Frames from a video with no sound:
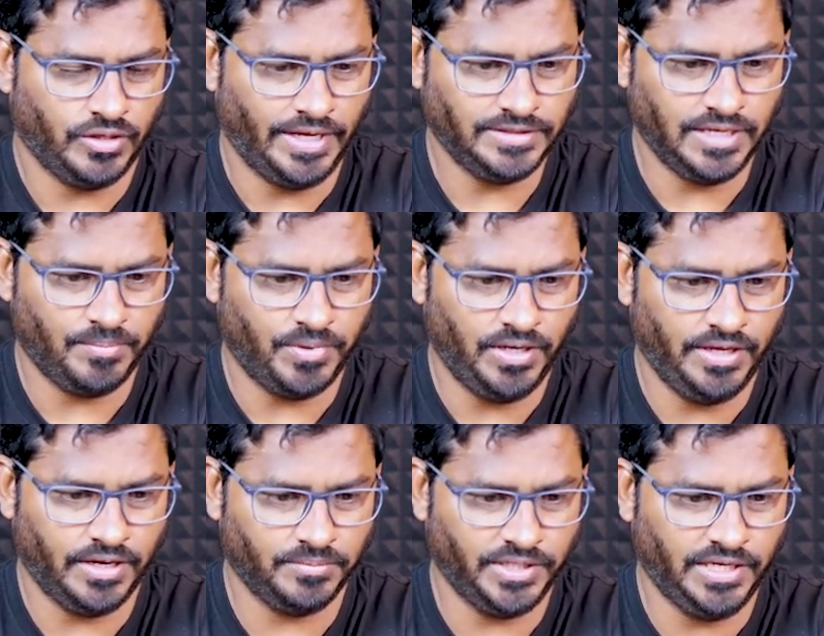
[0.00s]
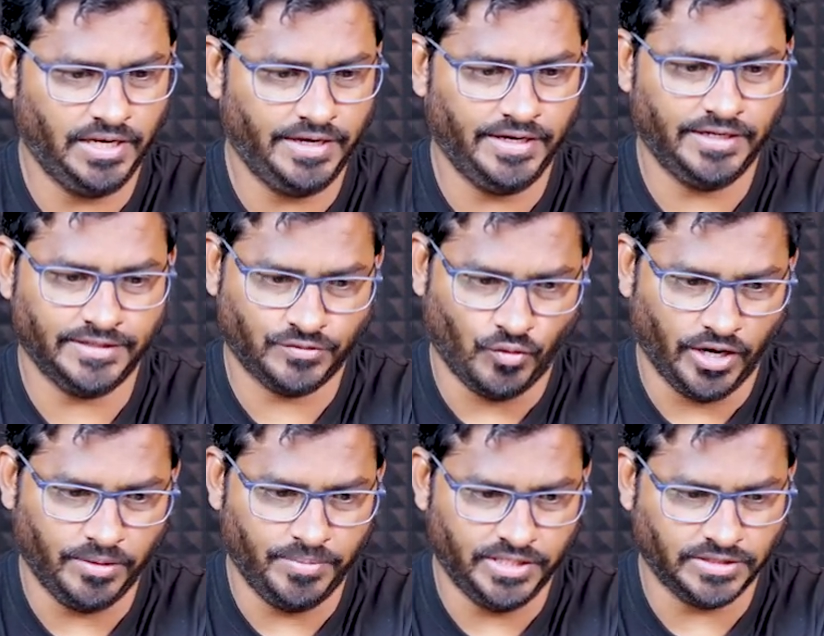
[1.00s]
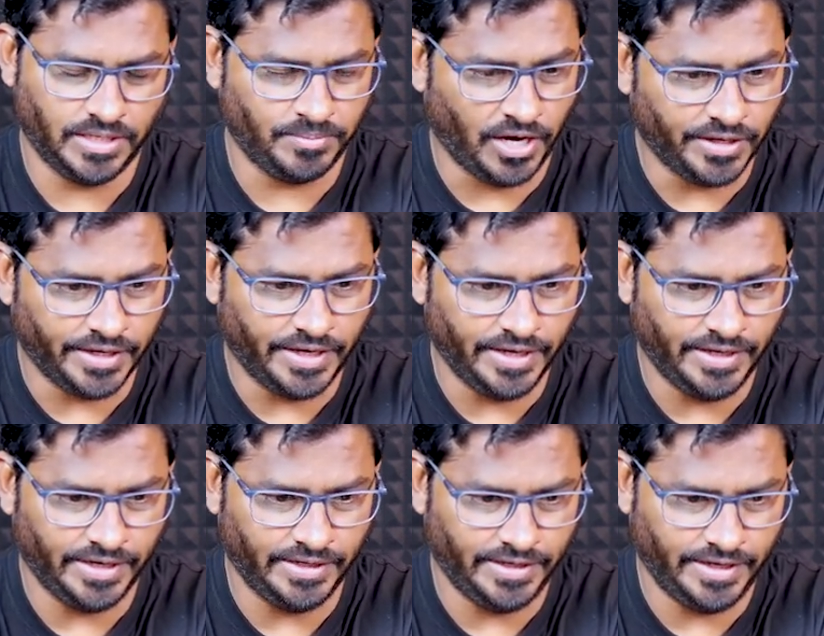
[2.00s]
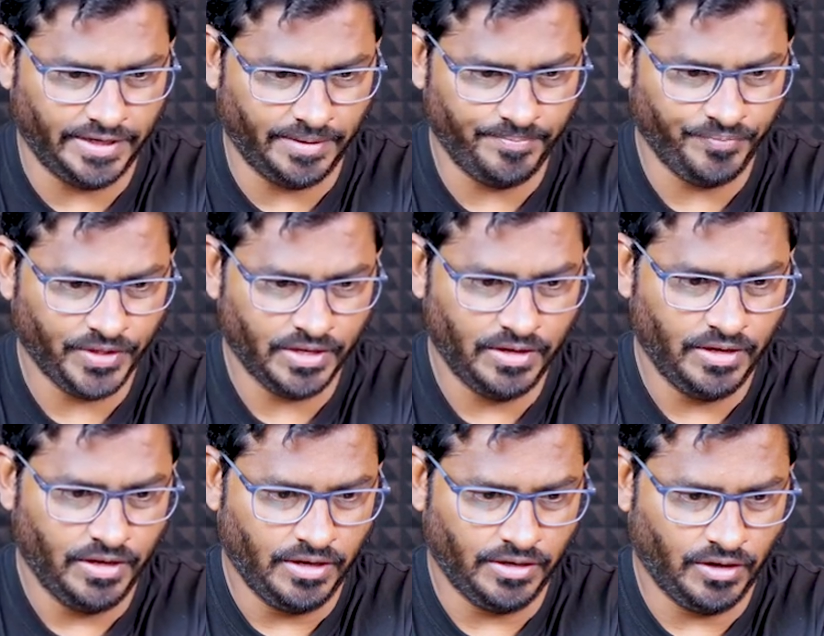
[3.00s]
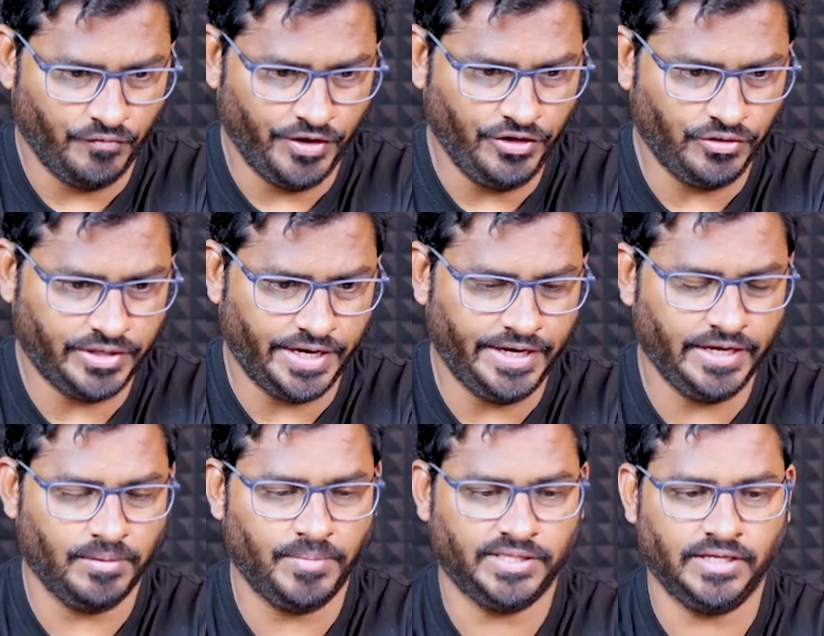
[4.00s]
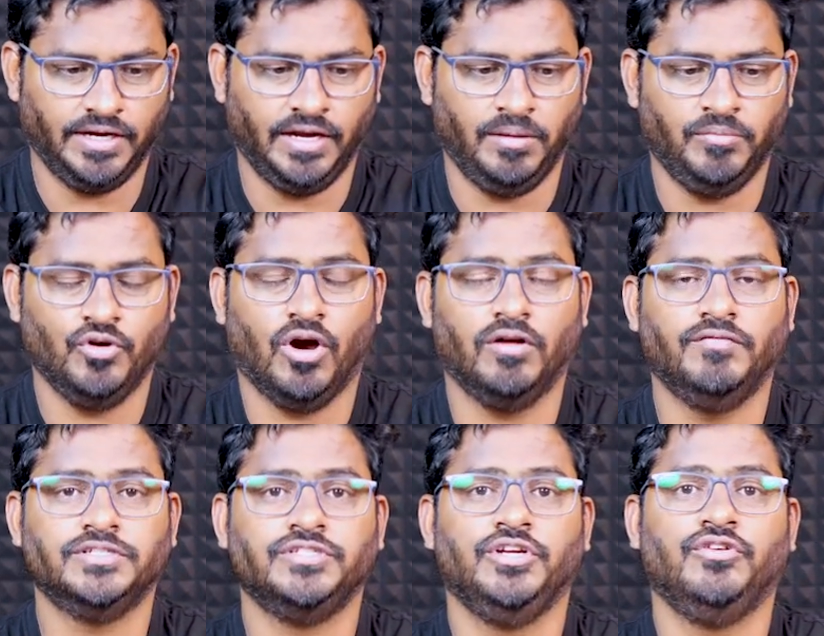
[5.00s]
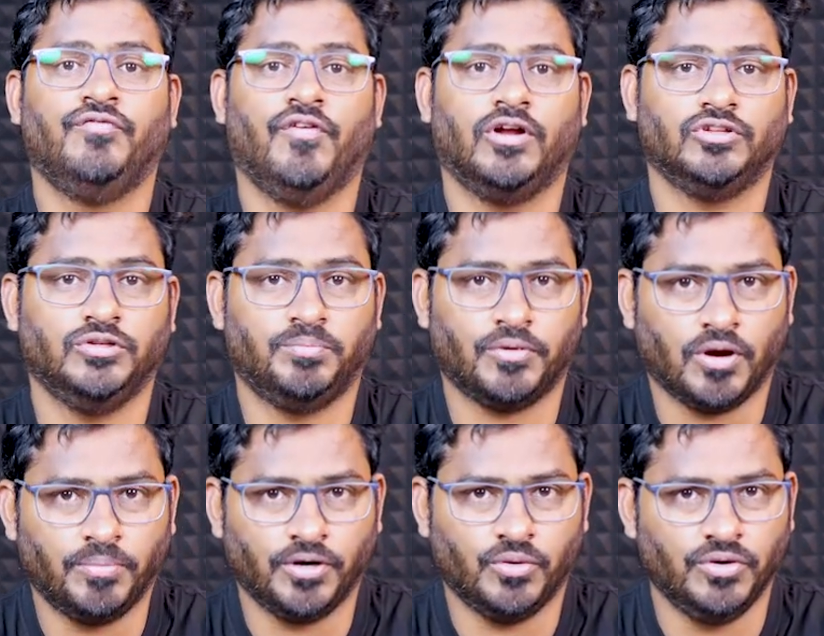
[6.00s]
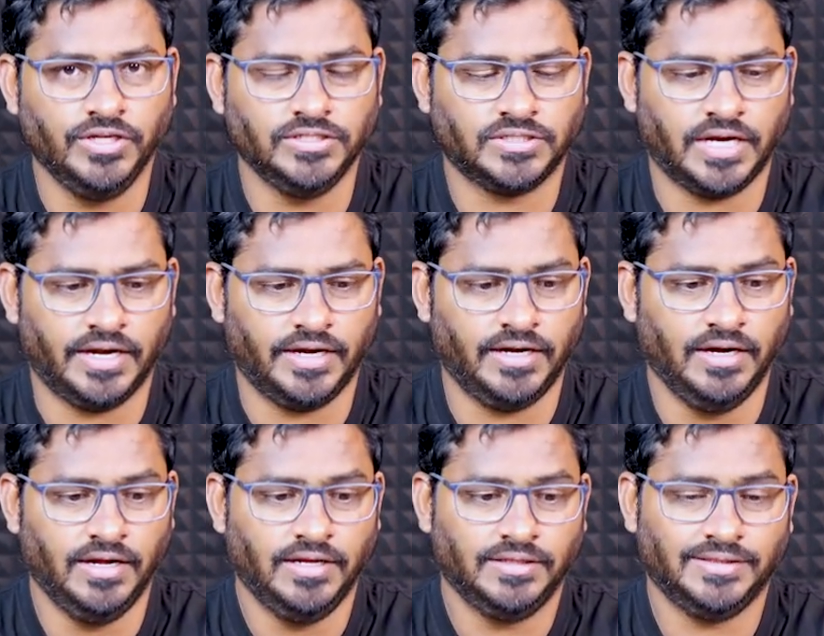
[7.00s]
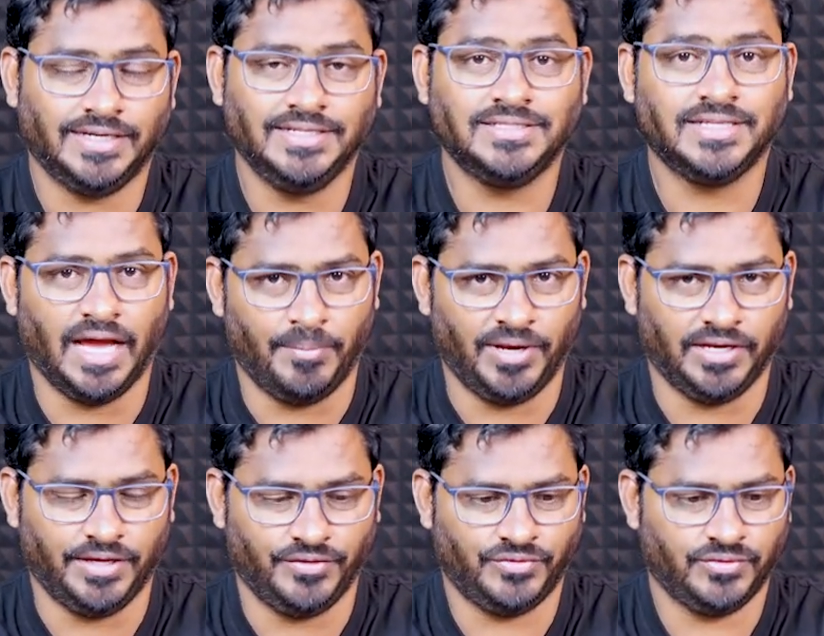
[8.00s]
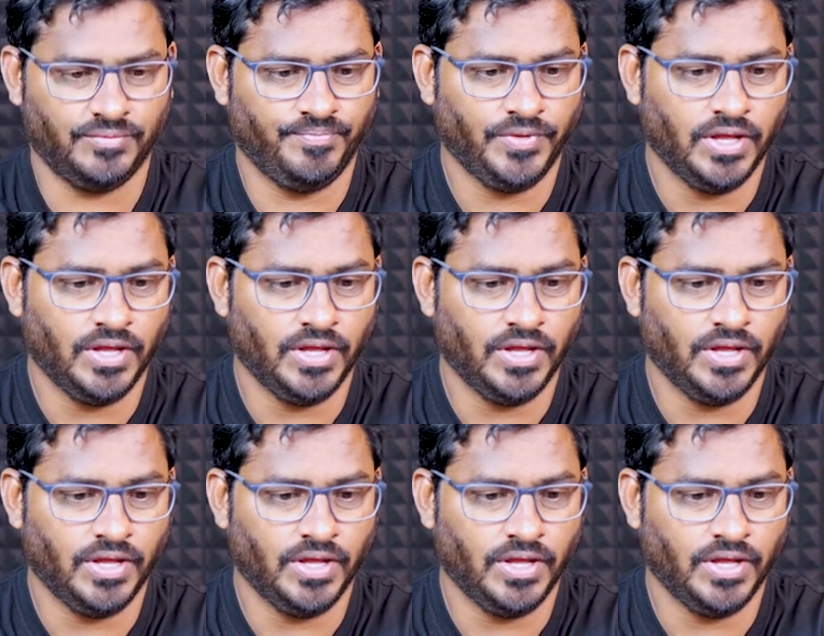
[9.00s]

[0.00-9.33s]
Example, here I'm declaring it as void because I'm not returning any data. Now when you're creating a method name, you always need to follow the proper coding standard, that is camel case.